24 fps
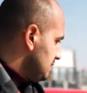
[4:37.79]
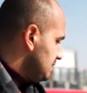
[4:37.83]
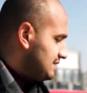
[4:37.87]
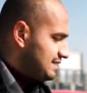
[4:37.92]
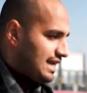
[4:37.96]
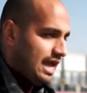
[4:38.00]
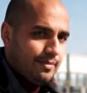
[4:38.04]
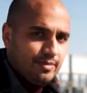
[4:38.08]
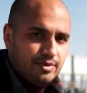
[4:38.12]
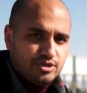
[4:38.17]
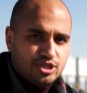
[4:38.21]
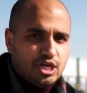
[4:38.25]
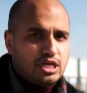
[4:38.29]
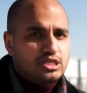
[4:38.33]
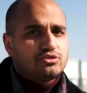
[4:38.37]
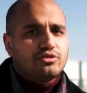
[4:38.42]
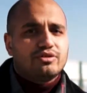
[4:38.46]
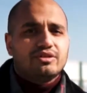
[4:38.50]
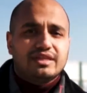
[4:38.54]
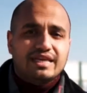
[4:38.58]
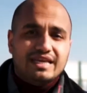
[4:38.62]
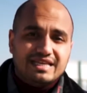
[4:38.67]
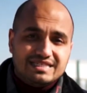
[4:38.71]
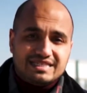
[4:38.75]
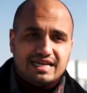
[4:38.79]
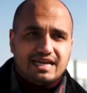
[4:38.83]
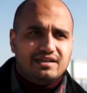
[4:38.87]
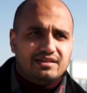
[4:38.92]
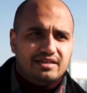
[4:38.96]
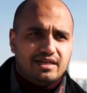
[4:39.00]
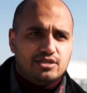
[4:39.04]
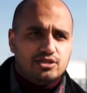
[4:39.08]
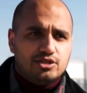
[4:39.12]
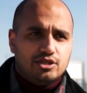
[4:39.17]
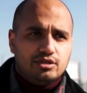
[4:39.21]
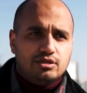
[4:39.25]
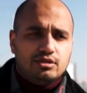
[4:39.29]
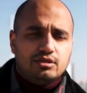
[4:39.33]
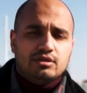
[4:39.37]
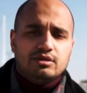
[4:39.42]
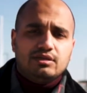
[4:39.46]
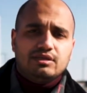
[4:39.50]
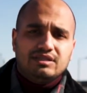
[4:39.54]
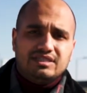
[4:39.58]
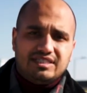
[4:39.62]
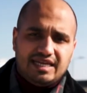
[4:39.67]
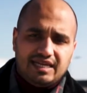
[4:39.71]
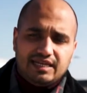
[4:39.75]
Timing chains on the inside of the engine
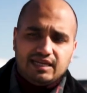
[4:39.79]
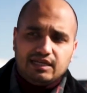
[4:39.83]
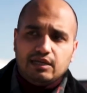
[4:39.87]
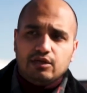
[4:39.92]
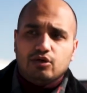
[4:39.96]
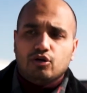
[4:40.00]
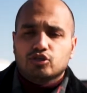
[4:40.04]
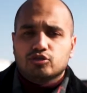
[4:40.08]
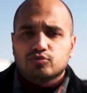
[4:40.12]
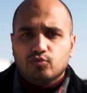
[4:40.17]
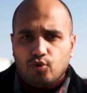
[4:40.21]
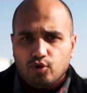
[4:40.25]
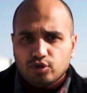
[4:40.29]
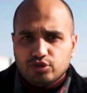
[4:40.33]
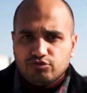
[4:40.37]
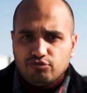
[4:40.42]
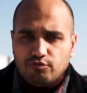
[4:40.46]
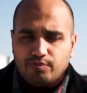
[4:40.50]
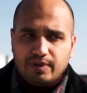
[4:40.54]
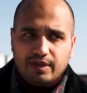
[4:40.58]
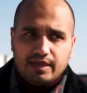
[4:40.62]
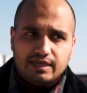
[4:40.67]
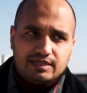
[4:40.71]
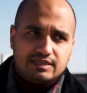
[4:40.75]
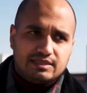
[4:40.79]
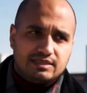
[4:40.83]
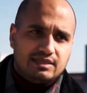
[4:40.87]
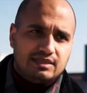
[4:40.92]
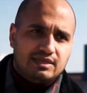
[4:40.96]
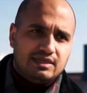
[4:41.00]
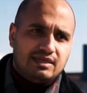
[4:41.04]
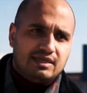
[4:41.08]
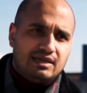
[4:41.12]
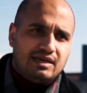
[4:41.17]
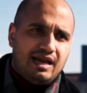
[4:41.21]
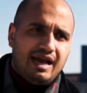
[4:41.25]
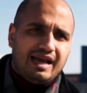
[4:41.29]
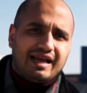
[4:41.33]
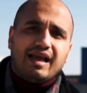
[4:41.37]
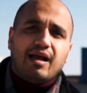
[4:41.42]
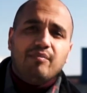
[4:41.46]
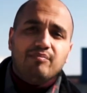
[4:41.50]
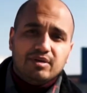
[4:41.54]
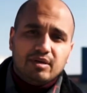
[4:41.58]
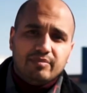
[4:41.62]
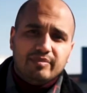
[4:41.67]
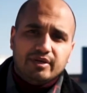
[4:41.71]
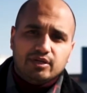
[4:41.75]
technically cost more to replace and
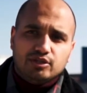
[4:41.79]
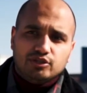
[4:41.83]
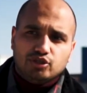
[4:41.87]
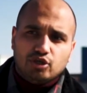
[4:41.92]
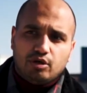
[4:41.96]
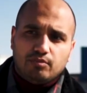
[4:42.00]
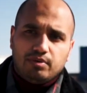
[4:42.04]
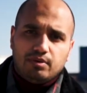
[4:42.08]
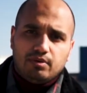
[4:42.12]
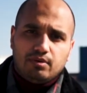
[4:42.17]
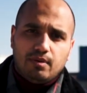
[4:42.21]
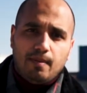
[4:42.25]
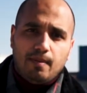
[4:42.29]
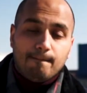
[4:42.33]
can be a bigger job.